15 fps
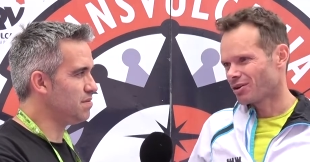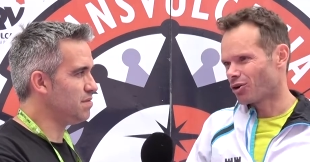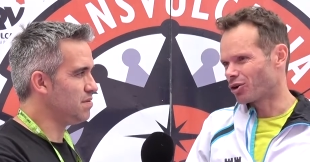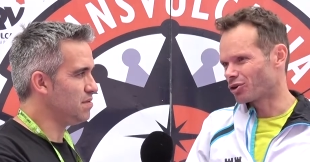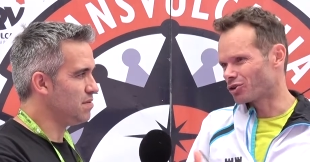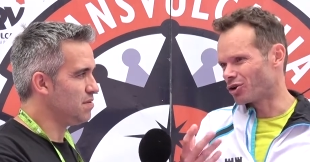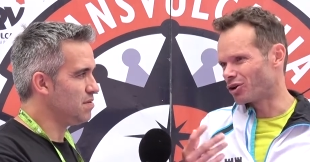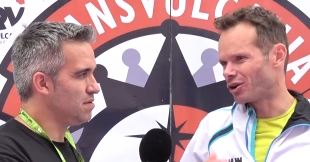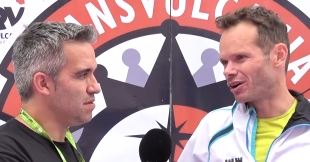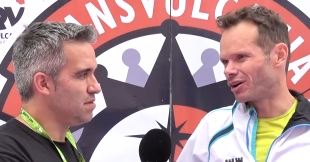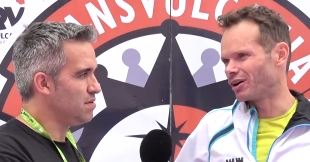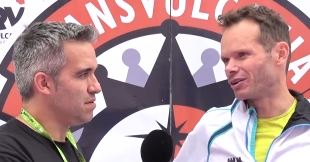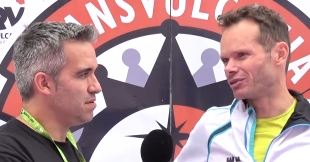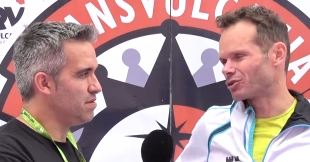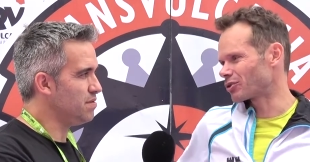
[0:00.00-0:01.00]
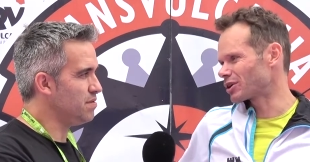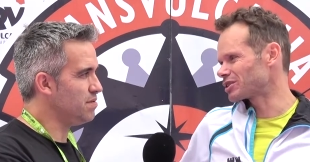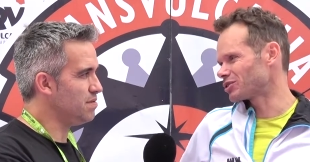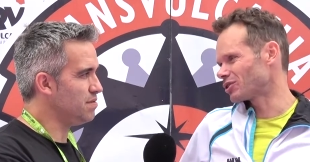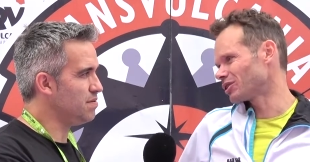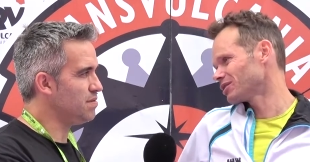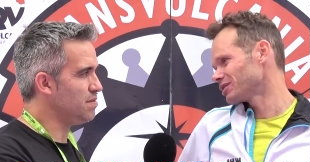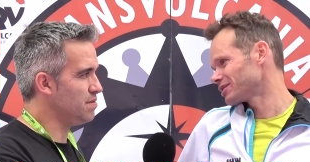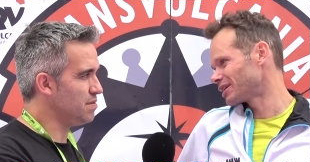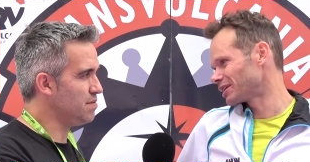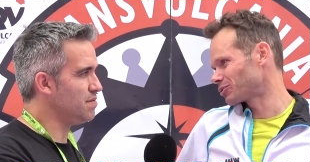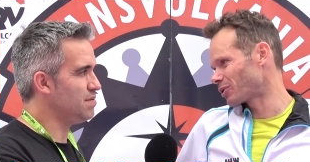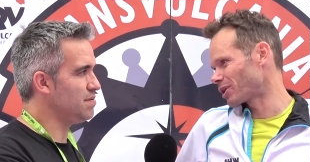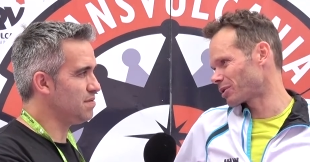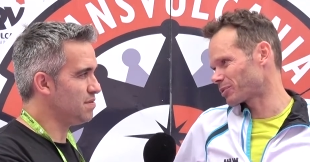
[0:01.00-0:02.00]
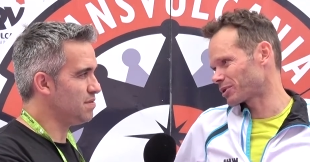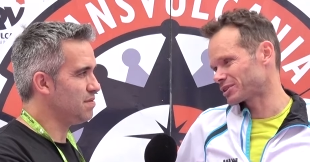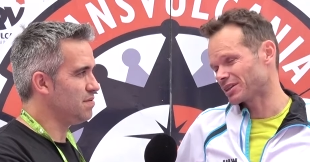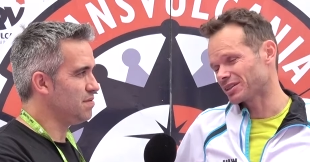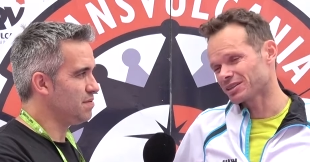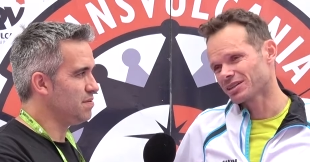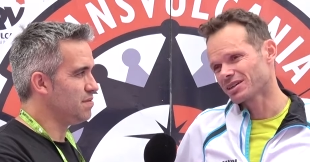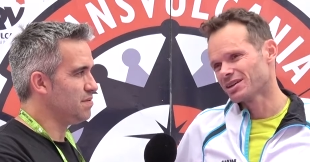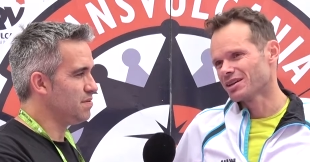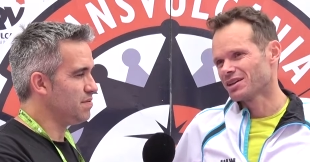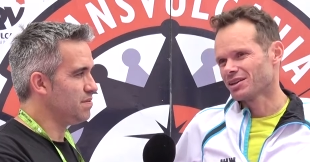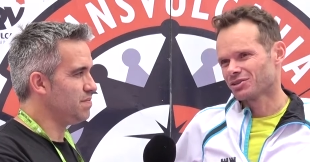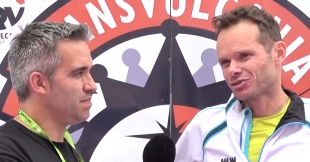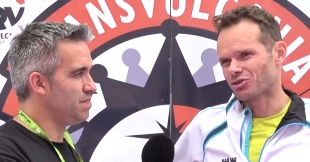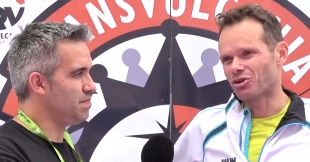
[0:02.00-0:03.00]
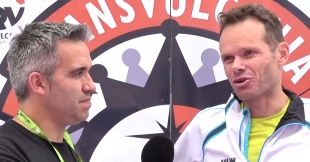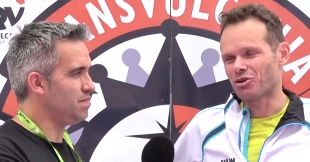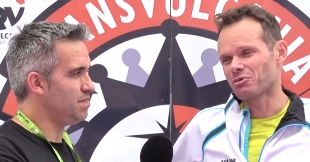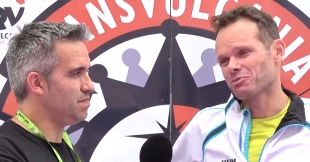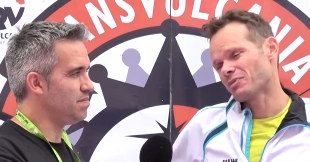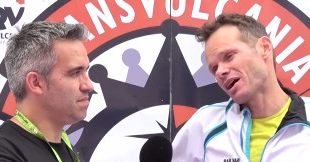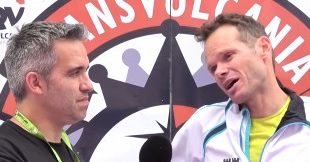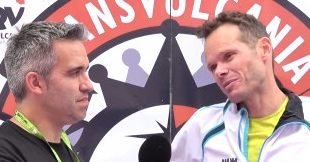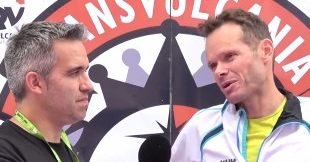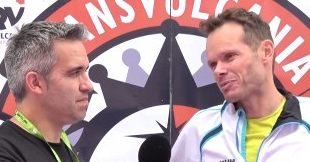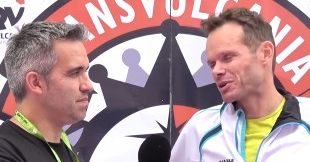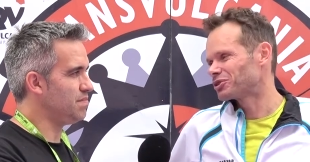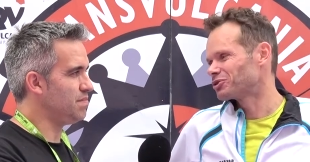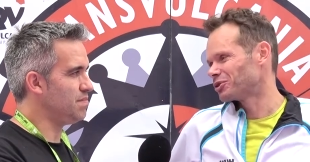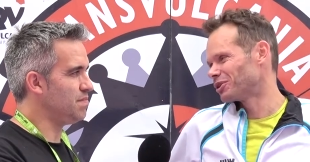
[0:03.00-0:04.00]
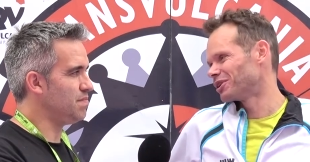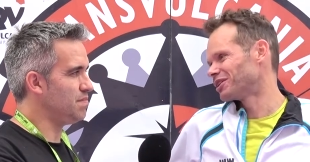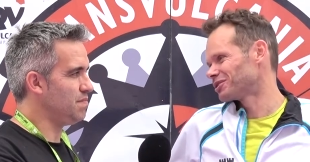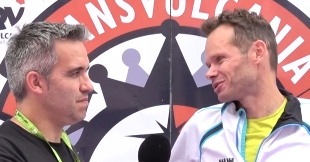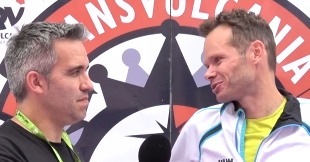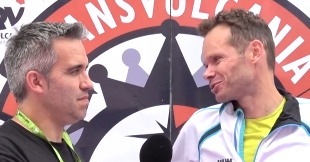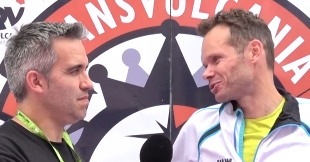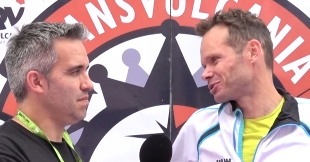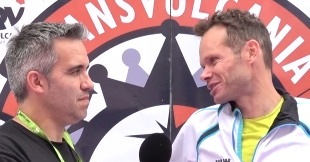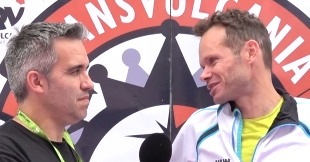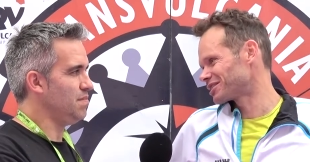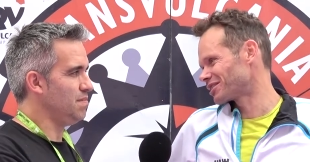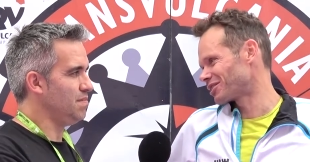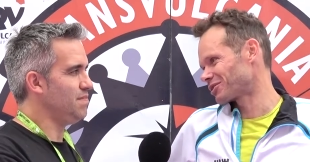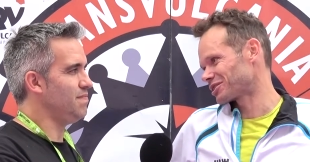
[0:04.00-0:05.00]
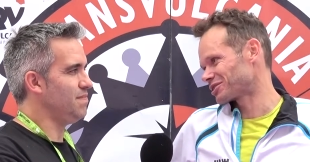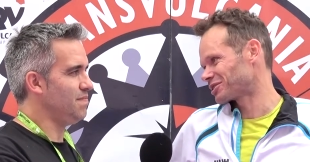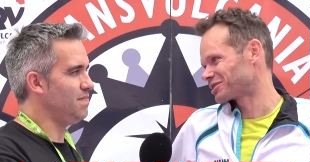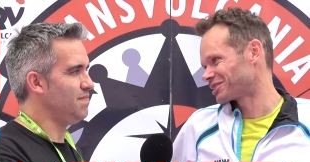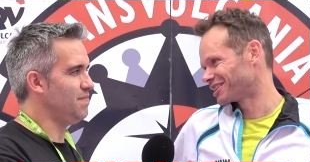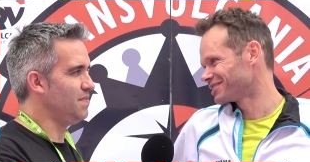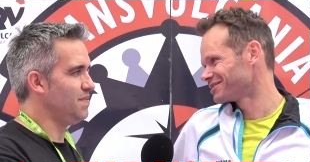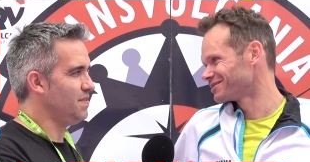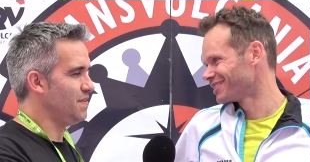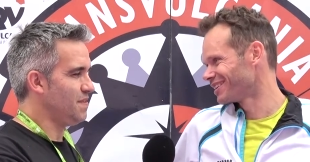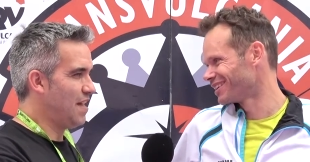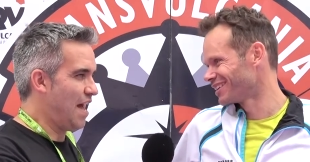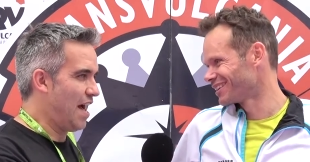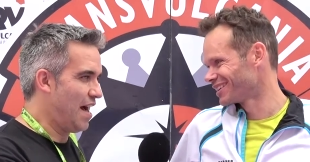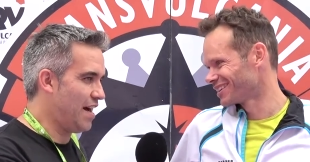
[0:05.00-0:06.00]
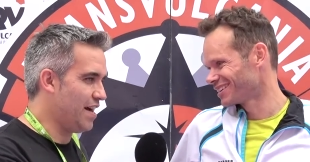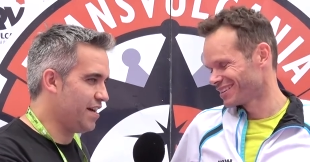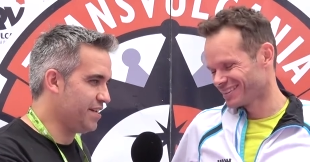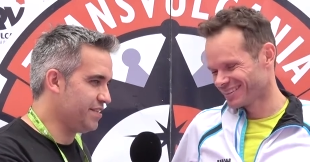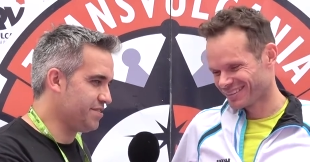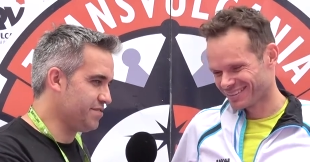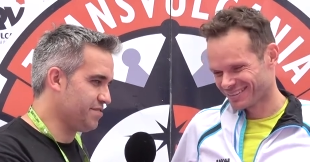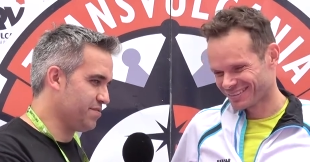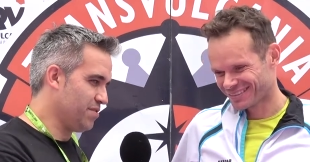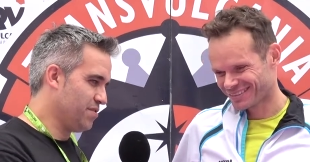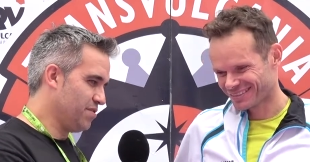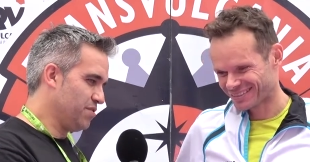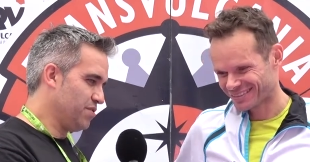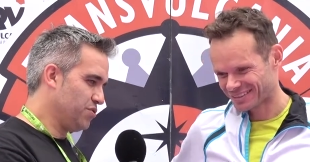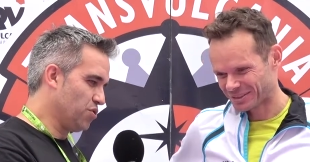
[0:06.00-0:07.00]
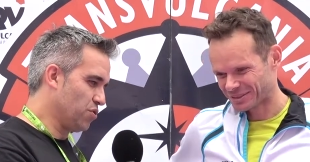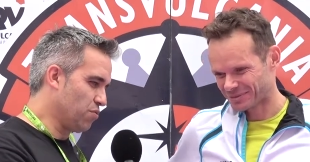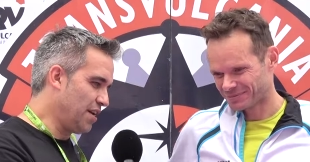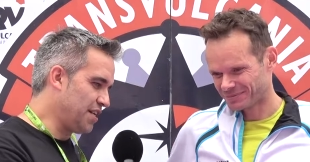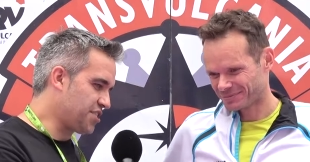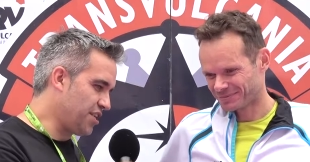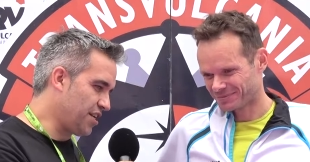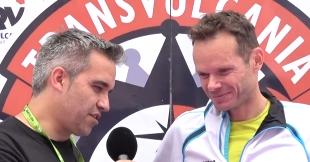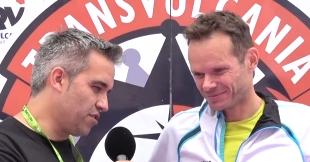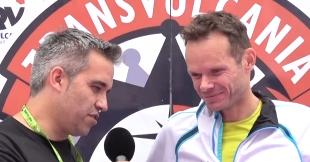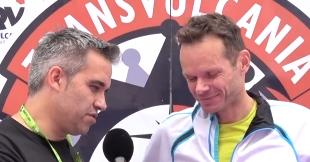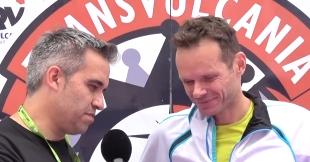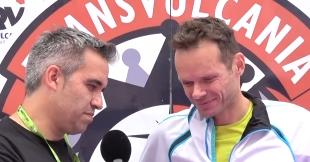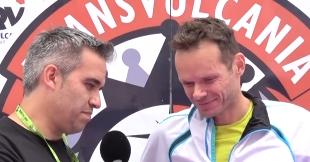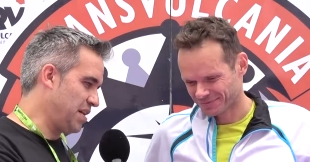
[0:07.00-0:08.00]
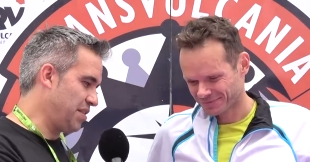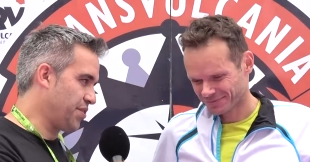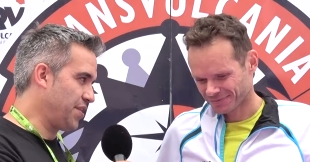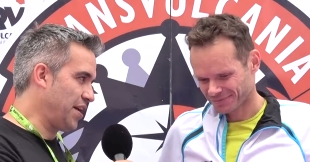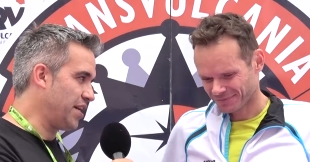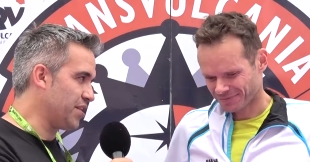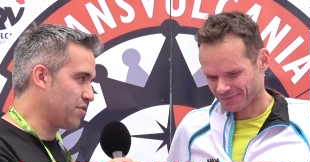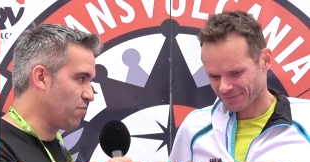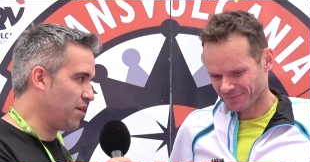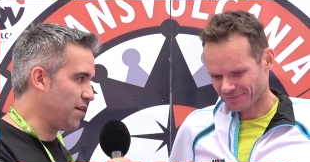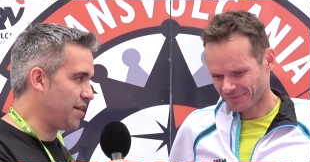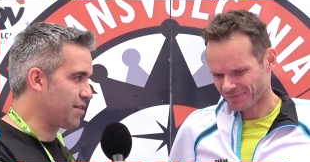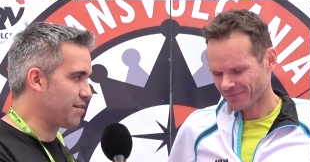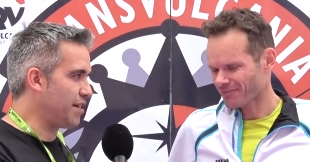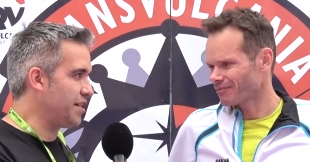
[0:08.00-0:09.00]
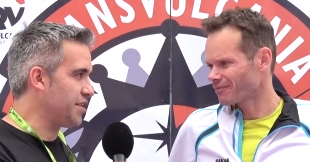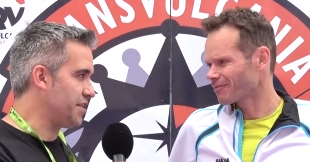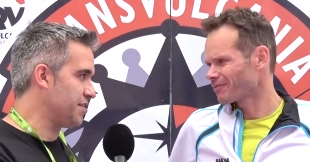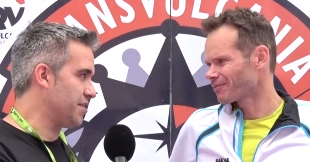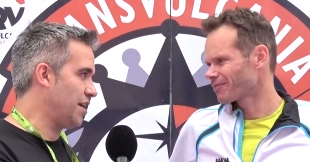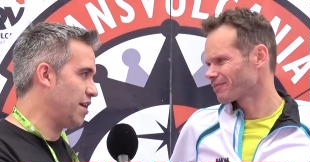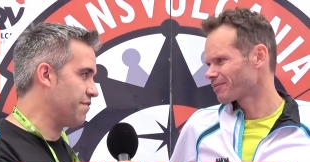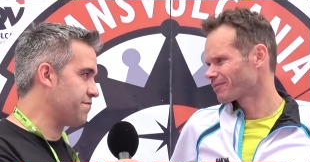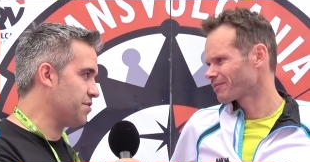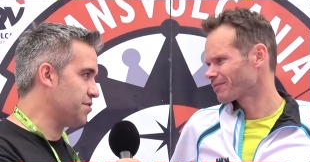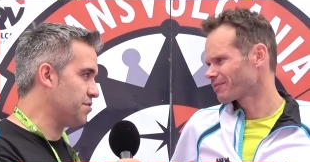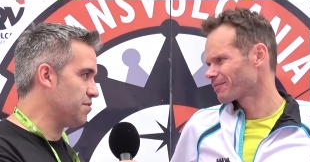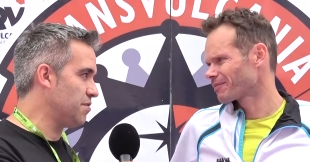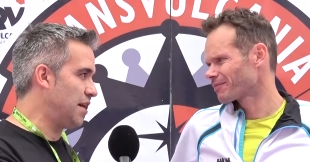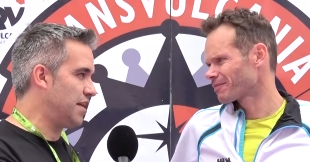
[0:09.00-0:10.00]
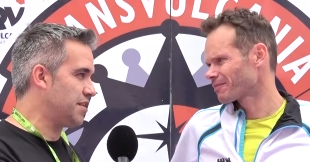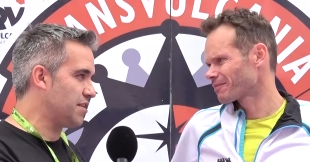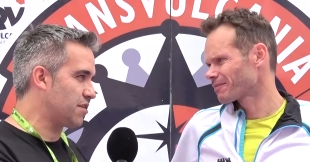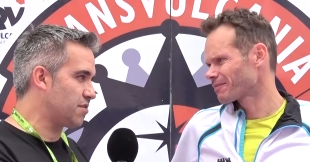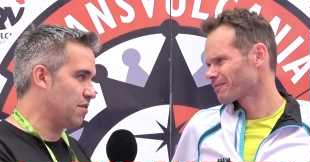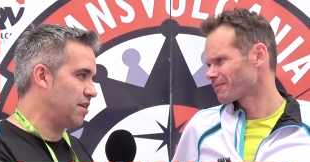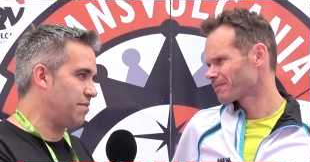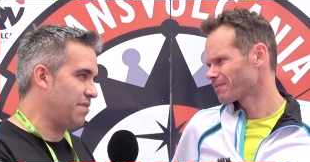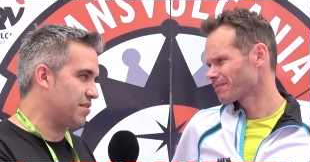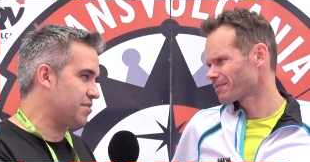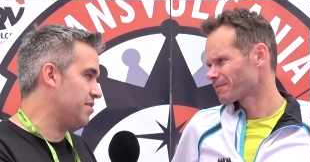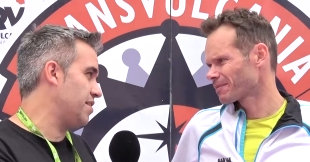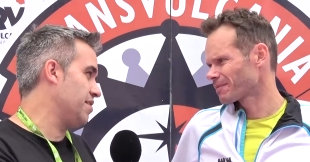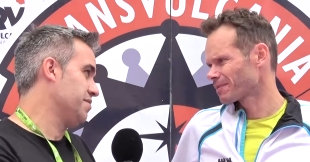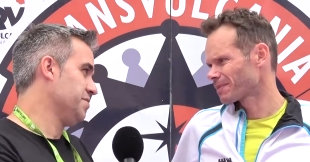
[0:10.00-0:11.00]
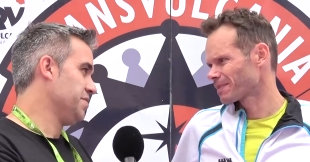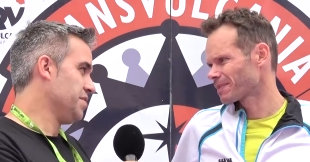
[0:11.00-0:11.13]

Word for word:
Speaker 1: all the racers that were present. So I'm happy to do this result.
Speaker 2: And you were second, but Said were running after you and Nicolas Magda.